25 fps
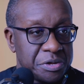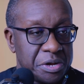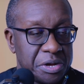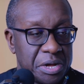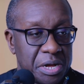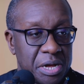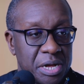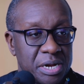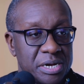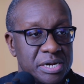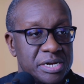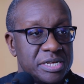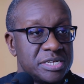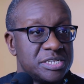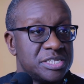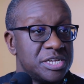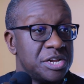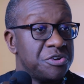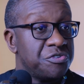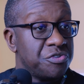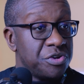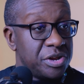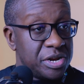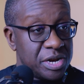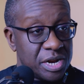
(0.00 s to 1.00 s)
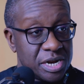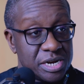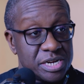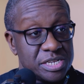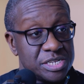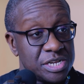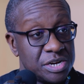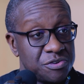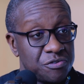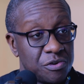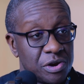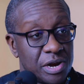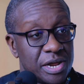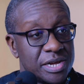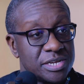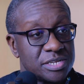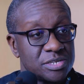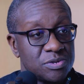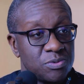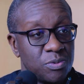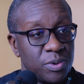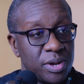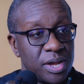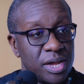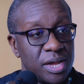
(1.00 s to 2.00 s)
in a
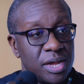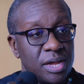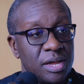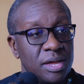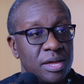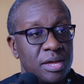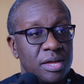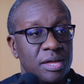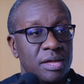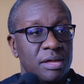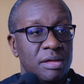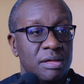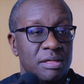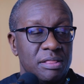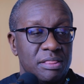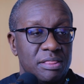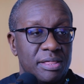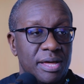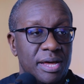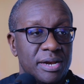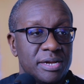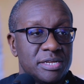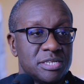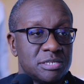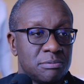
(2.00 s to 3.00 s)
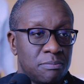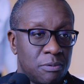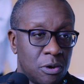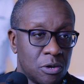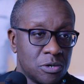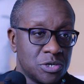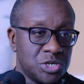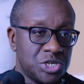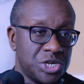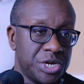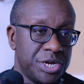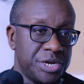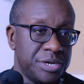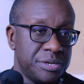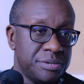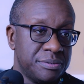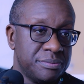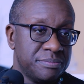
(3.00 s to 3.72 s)
decentralized way, that is blockchain.